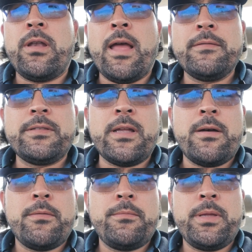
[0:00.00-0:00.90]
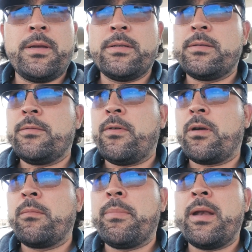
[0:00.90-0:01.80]
lifestyle because of our
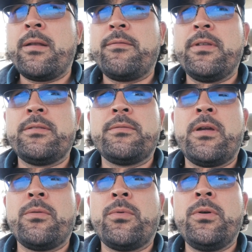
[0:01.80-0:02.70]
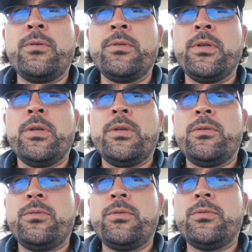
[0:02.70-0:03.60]
competitiveness around the world
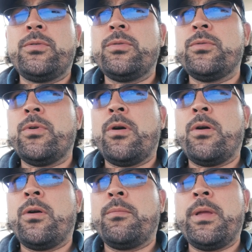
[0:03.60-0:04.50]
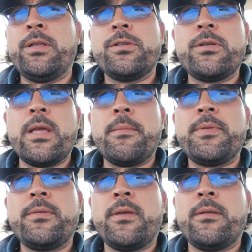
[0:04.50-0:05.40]
due to our major
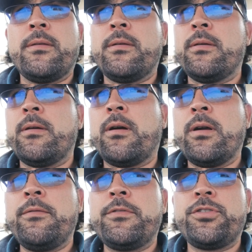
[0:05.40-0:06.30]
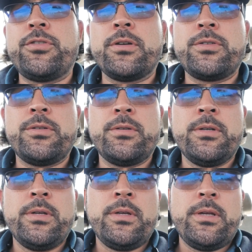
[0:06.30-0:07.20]
debts and our infrastructure
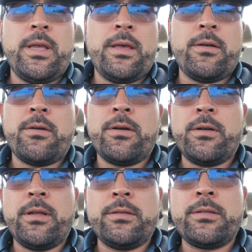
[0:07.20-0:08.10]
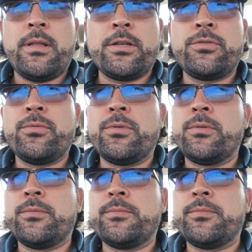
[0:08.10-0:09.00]
and our intellectual